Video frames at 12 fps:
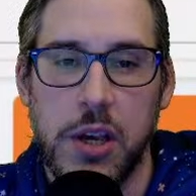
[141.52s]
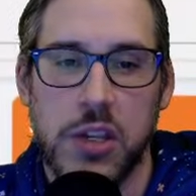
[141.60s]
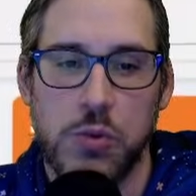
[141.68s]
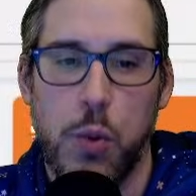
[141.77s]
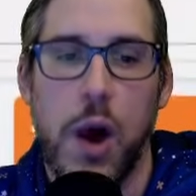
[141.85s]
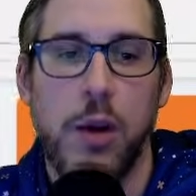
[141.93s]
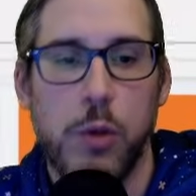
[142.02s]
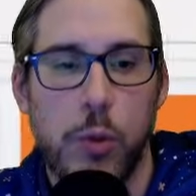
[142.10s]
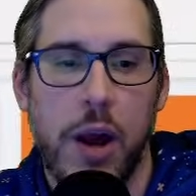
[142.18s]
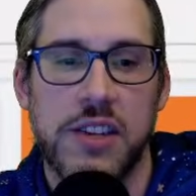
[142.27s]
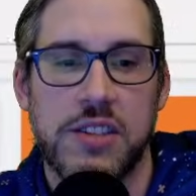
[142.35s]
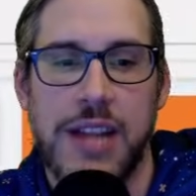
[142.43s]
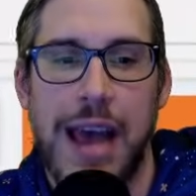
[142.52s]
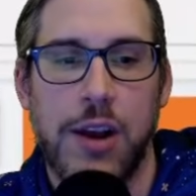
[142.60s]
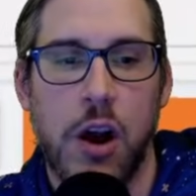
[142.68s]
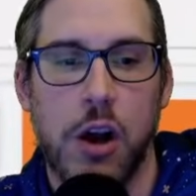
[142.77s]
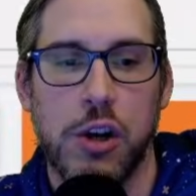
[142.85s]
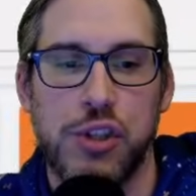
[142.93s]
1, we want to stack
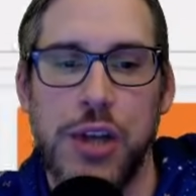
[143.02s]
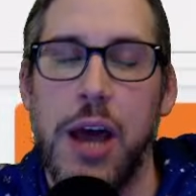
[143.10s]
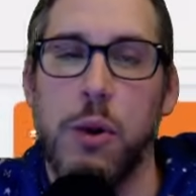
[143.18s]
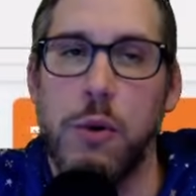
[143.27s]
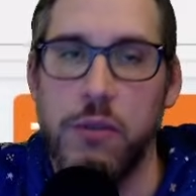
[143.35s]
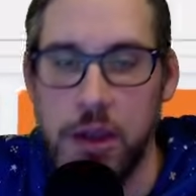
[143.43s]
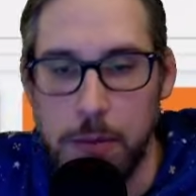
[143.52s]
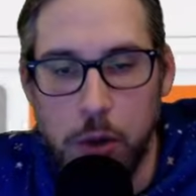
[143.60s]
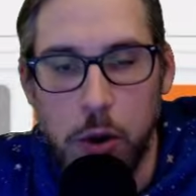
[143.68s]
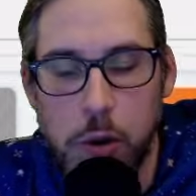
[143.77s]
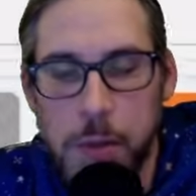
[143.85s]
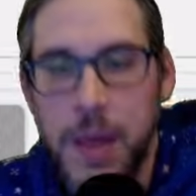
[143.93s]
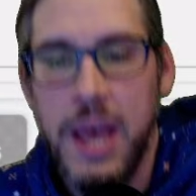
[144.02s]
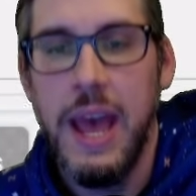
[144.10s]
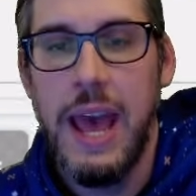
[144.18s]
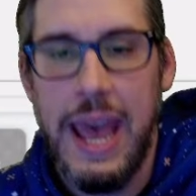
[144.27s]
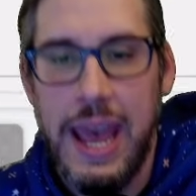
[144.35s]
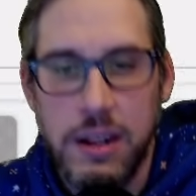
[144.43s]
our Shadow of the Moon,
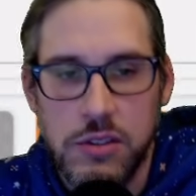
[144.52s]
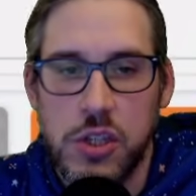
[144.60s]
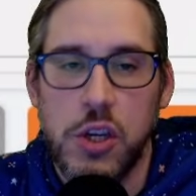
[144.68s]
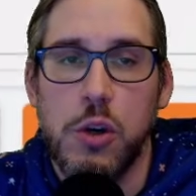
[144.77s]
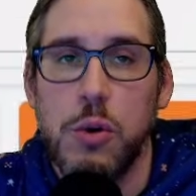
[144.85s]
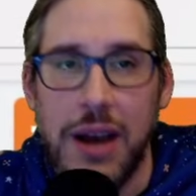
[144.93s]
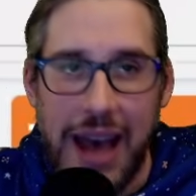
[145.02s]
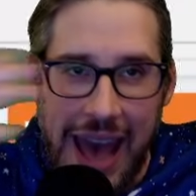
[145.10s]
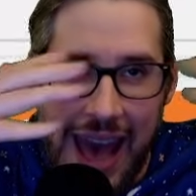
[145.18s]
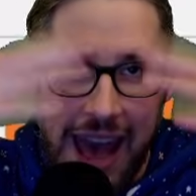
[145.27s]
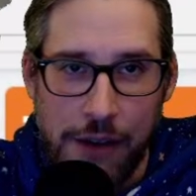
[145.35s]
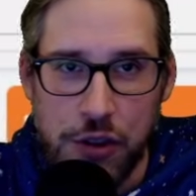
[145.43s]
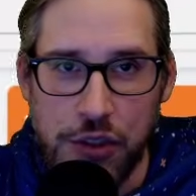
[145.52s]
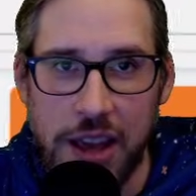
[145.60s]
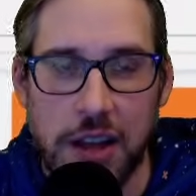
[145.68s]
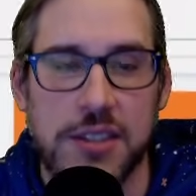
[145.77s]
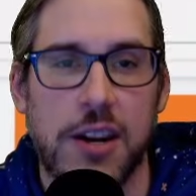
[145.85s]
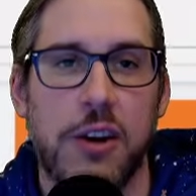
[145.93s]
and 2, everything
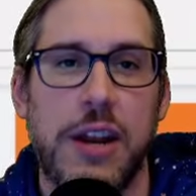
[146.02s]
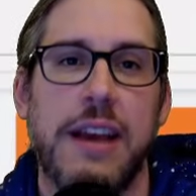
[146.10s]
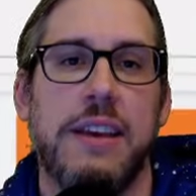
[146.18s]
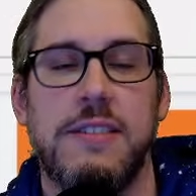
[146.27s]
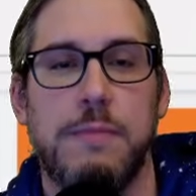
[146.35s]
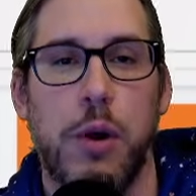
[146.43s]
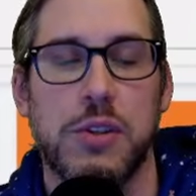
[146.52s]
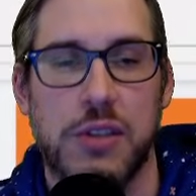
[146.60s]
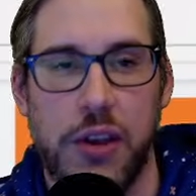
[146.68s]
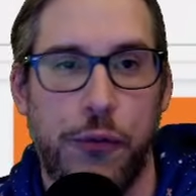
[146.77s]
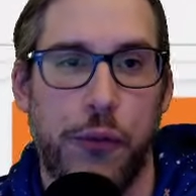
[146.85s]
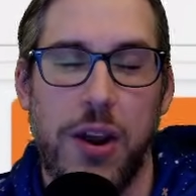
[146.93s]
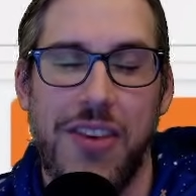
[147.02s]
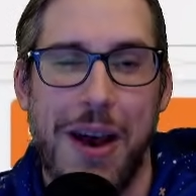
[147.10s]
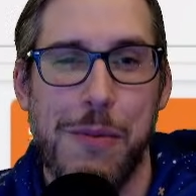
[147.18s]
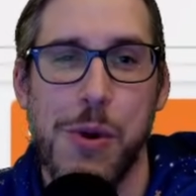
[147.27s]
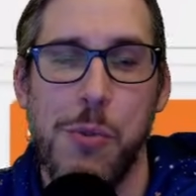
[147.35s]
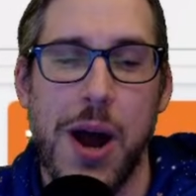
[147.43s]
else in our deck is mostly free
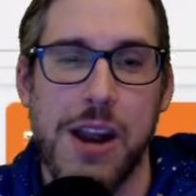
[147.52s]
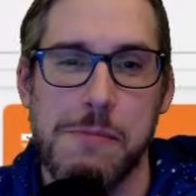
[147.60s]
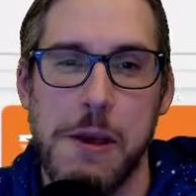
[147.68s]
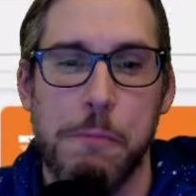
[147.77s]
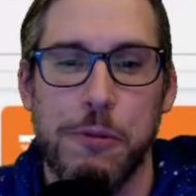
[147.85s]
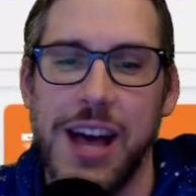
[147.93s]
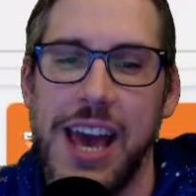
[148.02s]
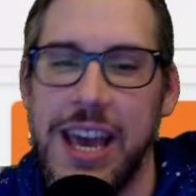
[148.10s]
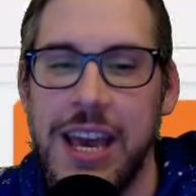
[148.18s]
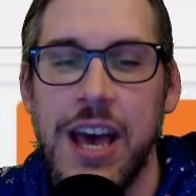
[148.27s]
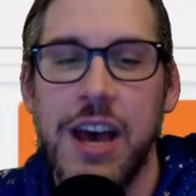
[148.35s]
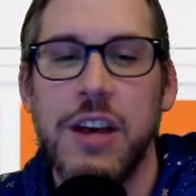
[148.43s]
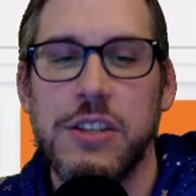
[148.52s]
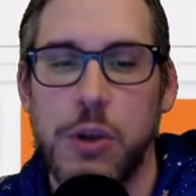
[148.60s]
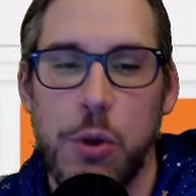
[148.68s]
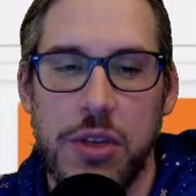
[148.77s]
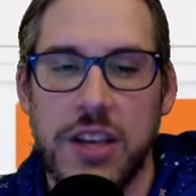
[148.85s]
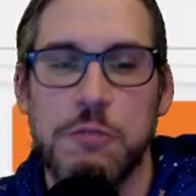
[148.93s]
that we want to be playing,
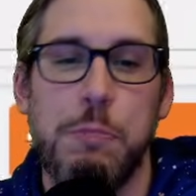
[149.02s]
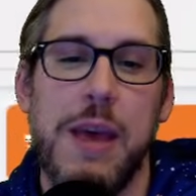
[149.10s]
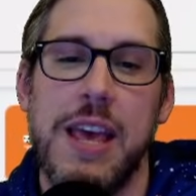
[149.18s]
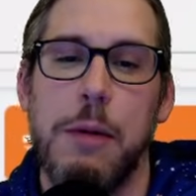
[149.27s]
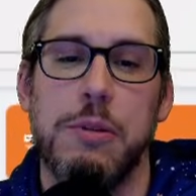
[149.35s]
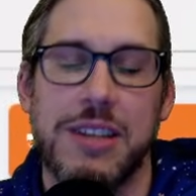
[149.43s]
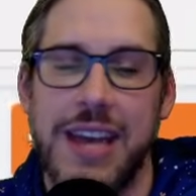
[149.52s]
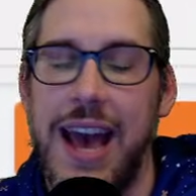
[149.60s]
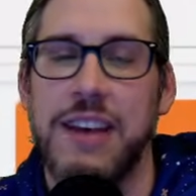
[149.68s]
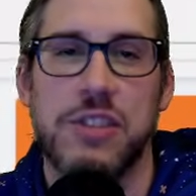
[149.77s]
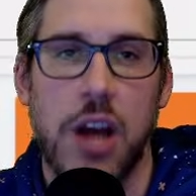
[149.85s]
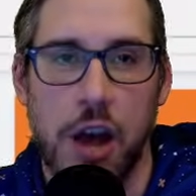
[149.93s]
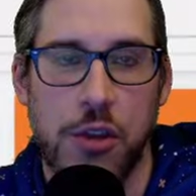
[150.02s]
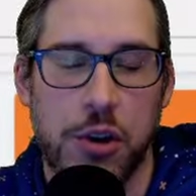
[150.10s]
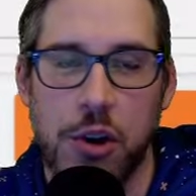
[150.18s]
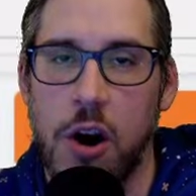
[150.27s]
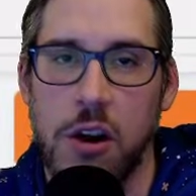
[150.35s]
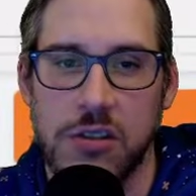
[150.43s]
so this being able to cast other
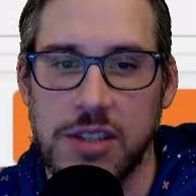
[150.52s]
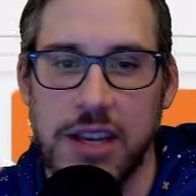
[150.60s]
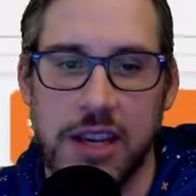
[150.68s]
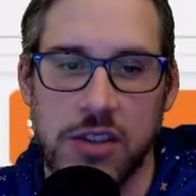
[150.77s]
cards is